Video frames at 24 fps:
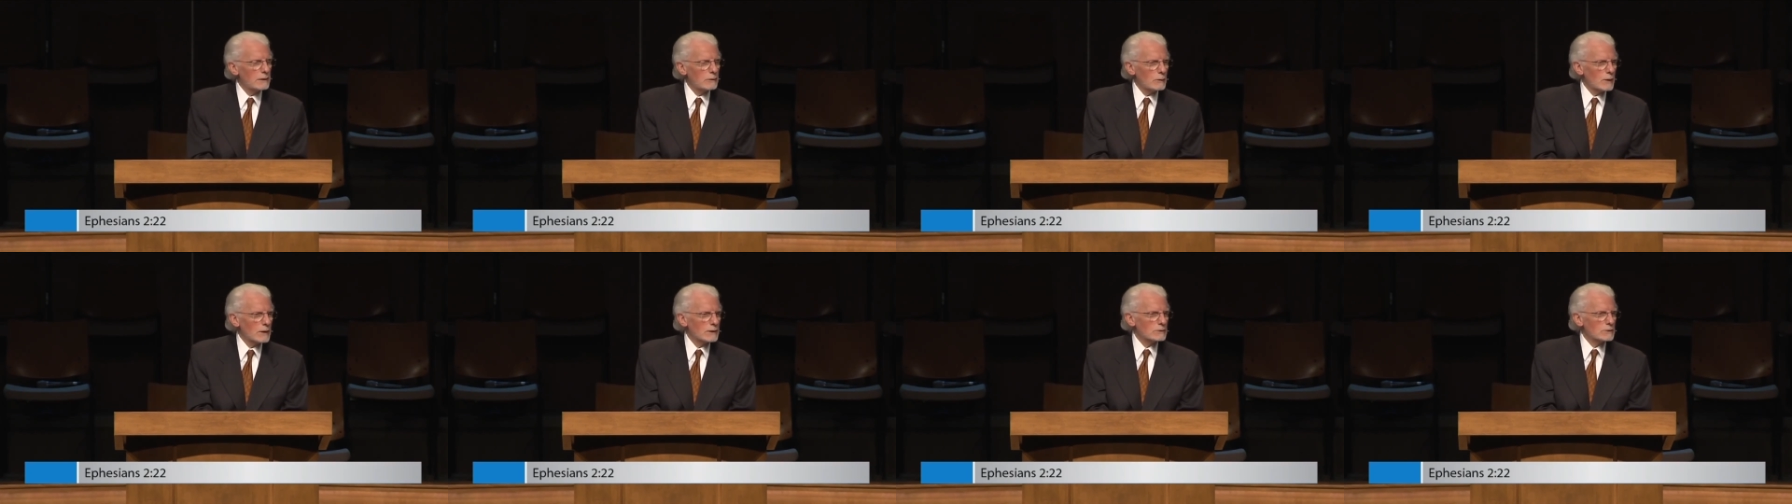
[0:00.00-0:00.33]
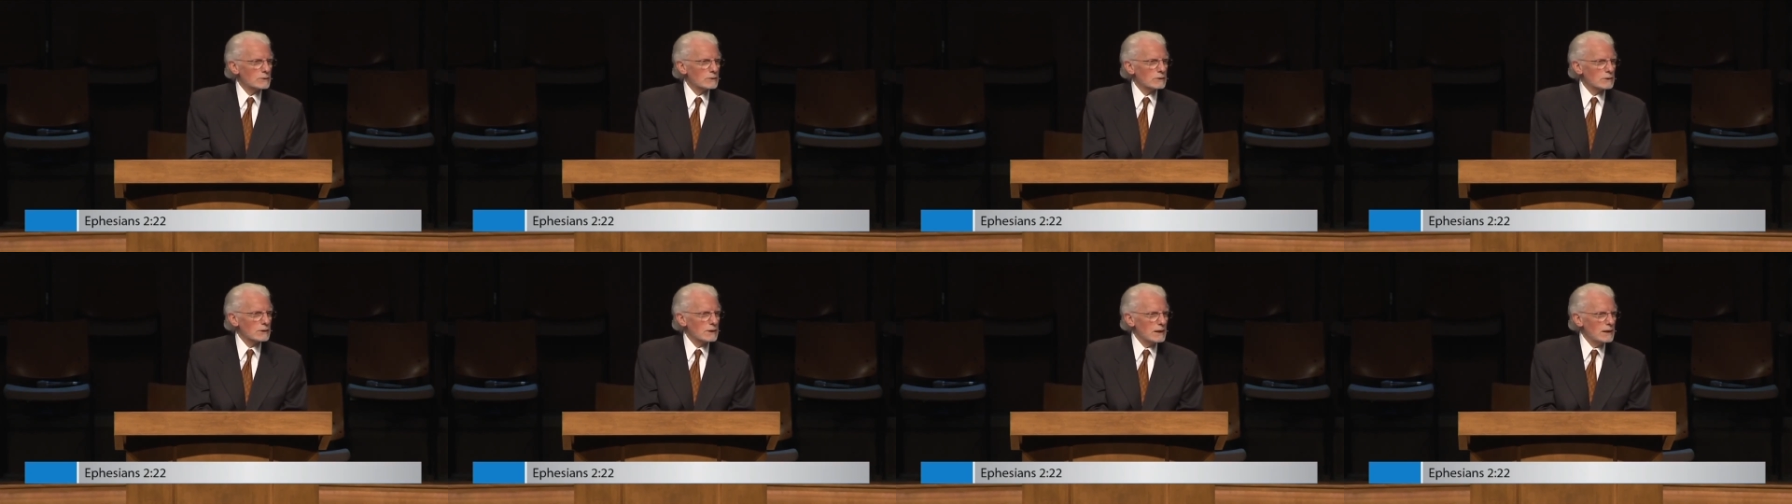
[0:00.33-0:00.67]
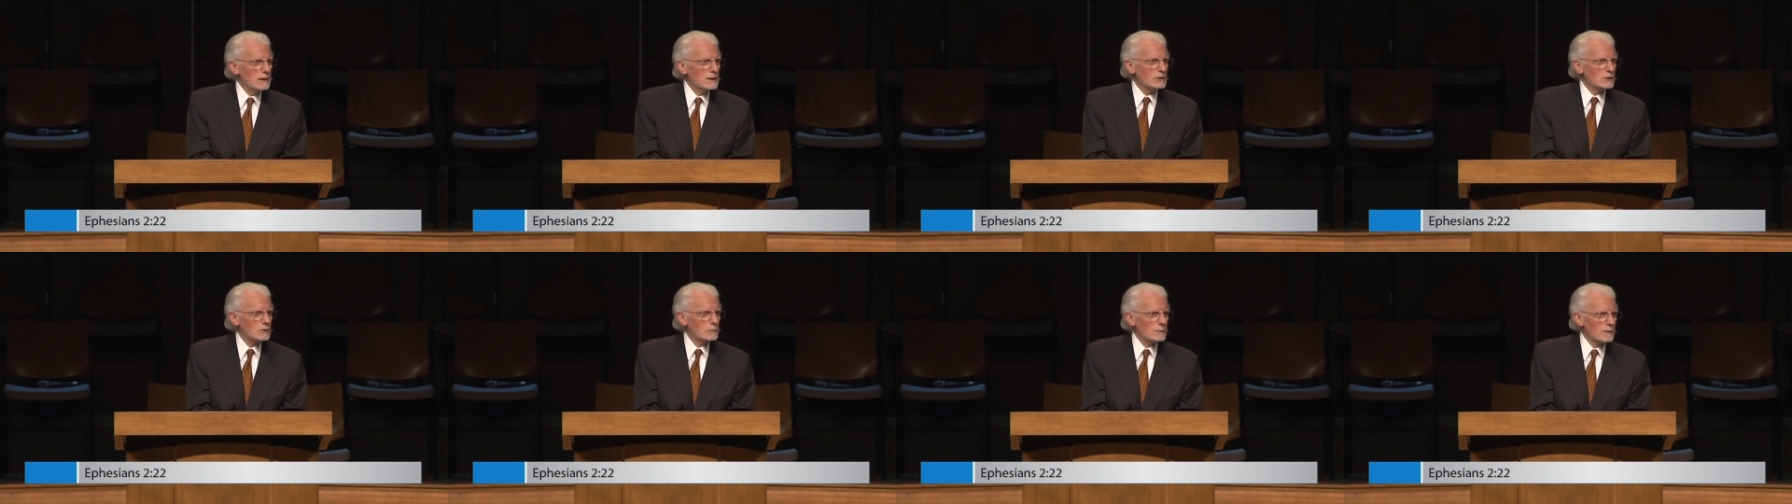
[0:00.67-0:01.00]
what
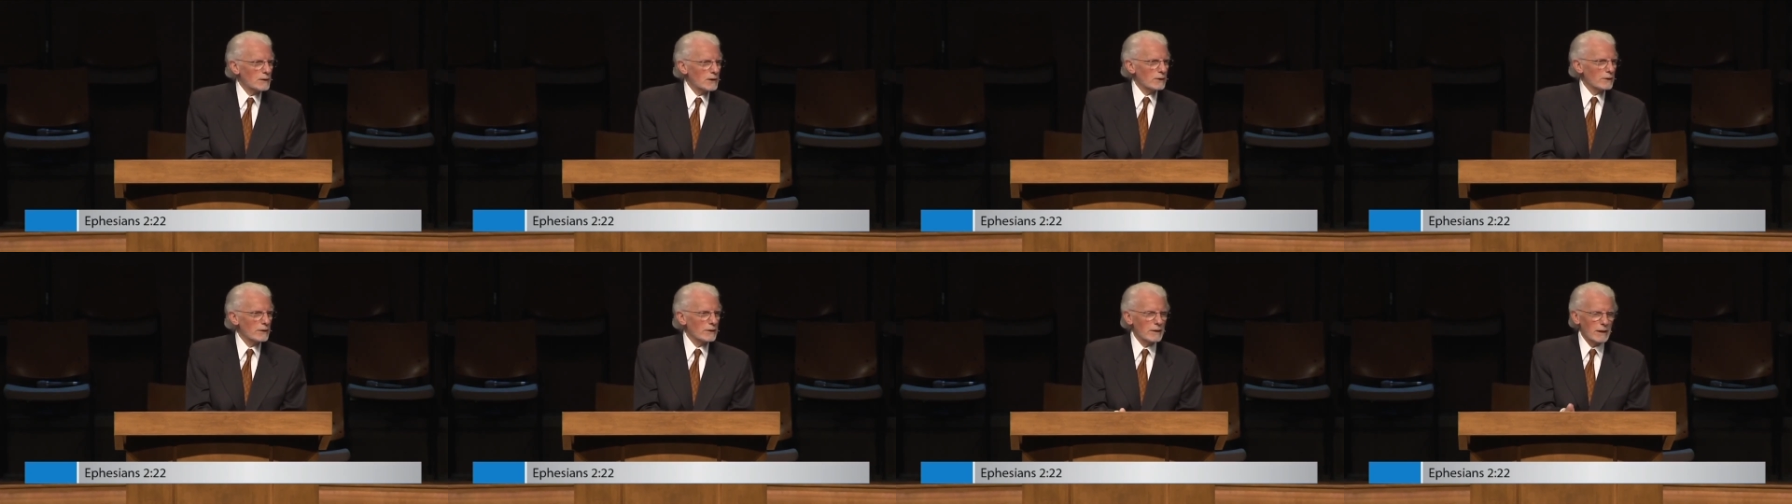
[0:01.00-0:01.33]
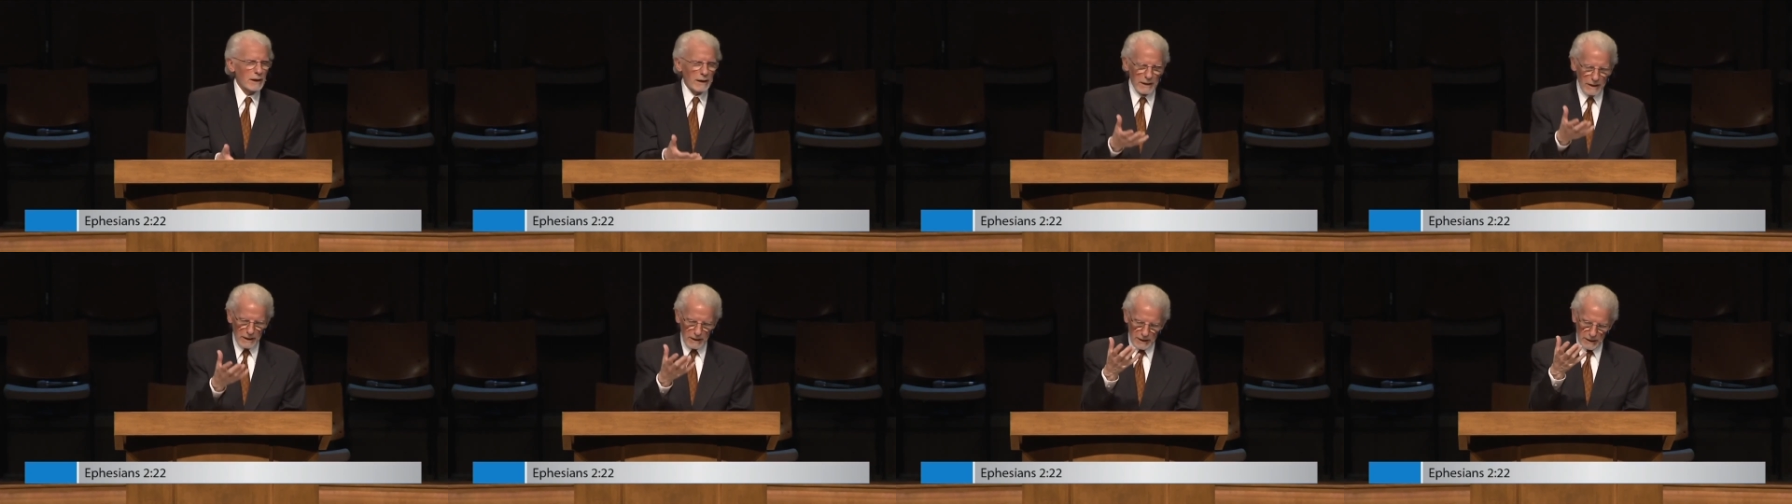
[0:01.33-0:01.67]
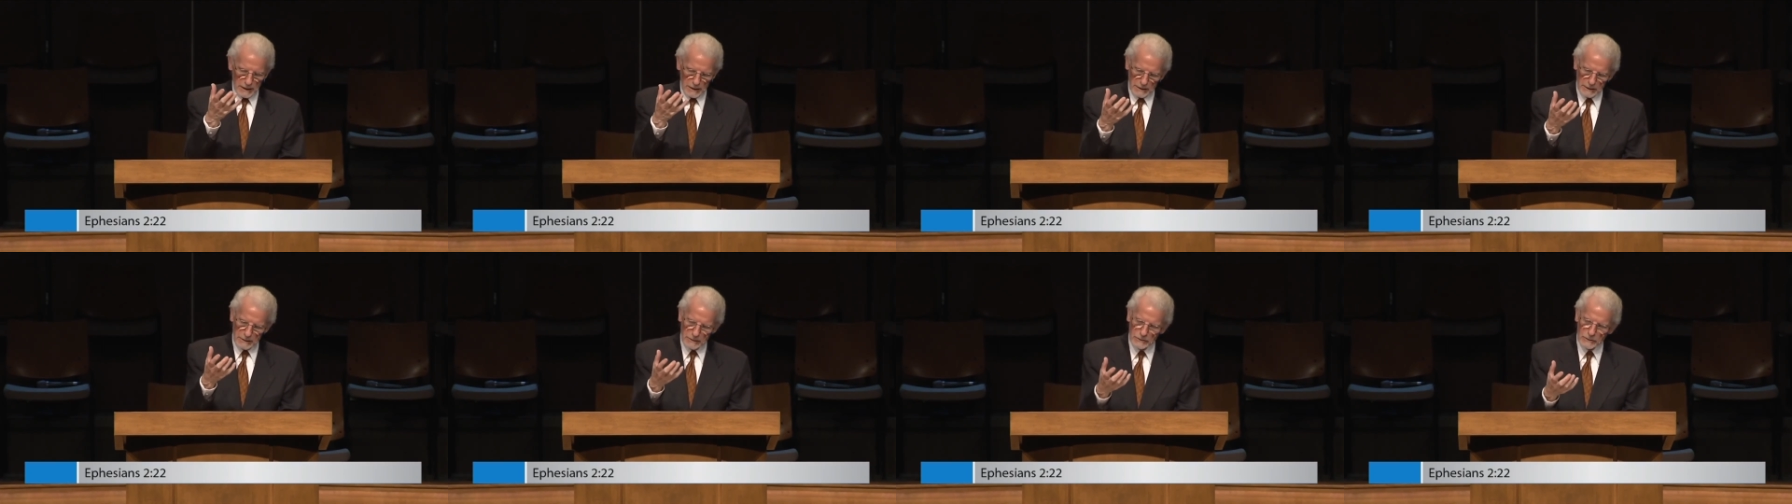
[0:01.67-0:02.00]
the Spirit
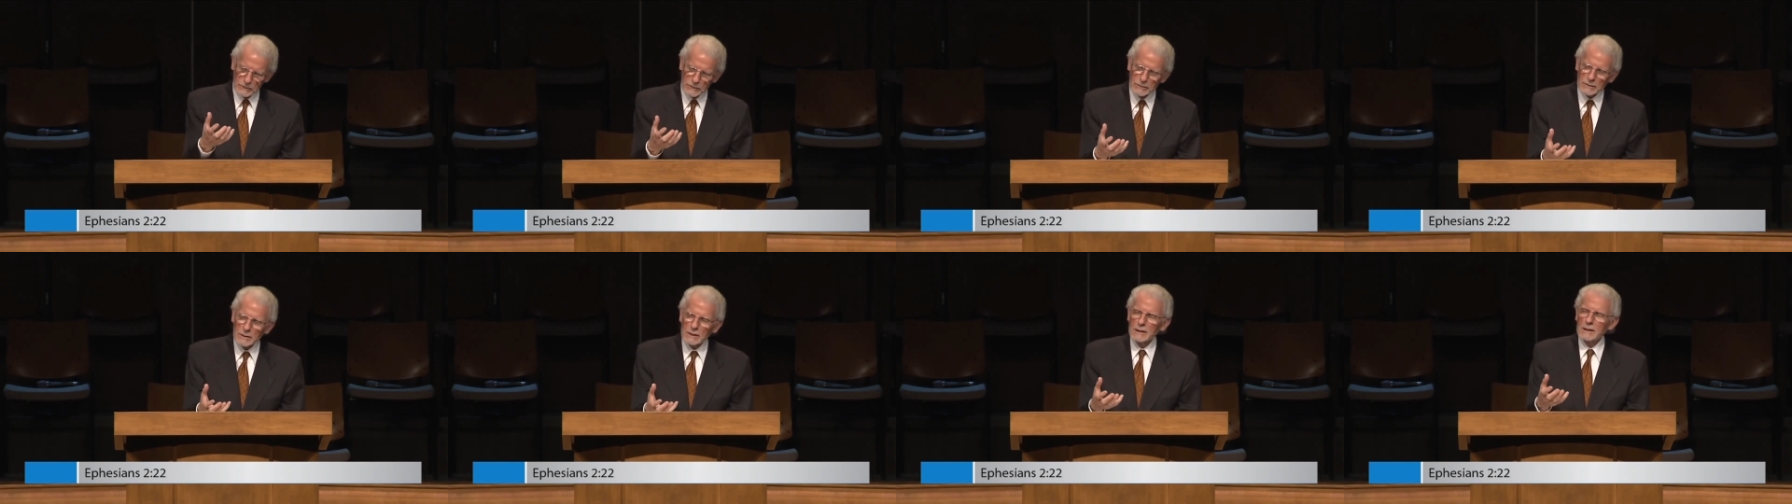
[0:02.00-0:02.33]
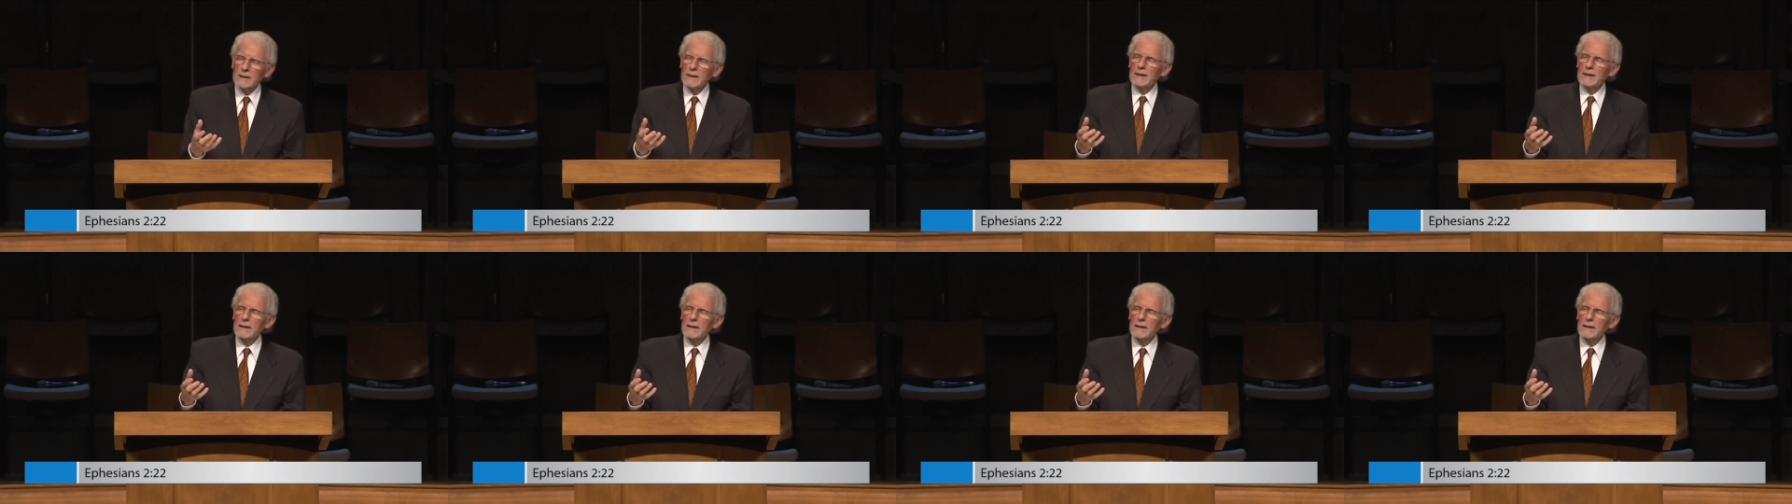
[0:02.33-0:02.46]
has